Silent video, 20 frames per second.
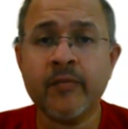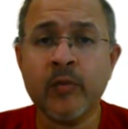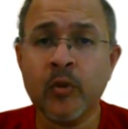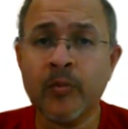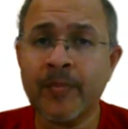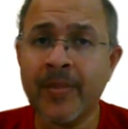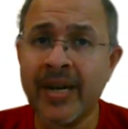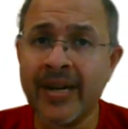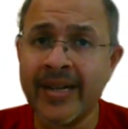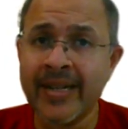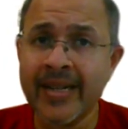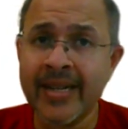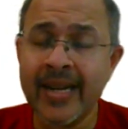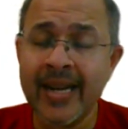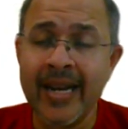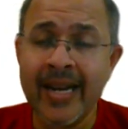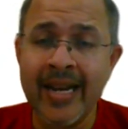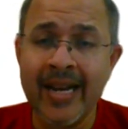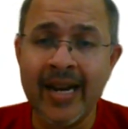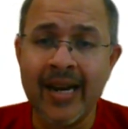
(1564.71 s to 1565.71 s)
Mumbai
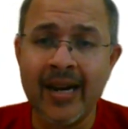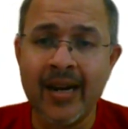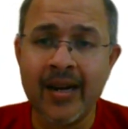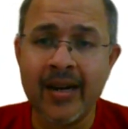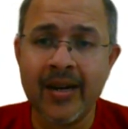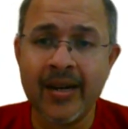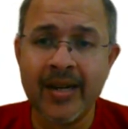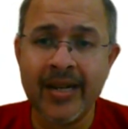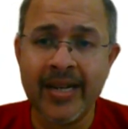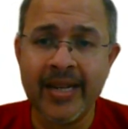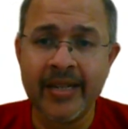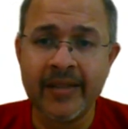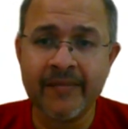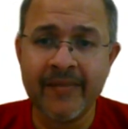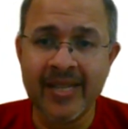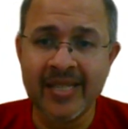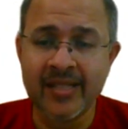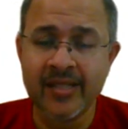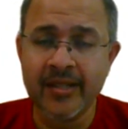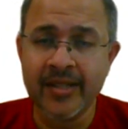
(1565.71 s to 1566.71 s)
in
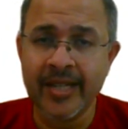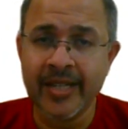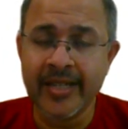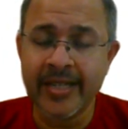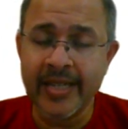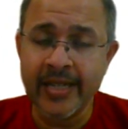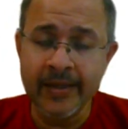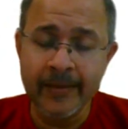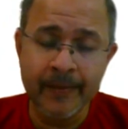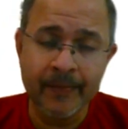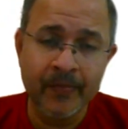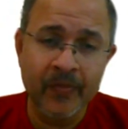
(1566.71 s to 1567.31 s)
Western India.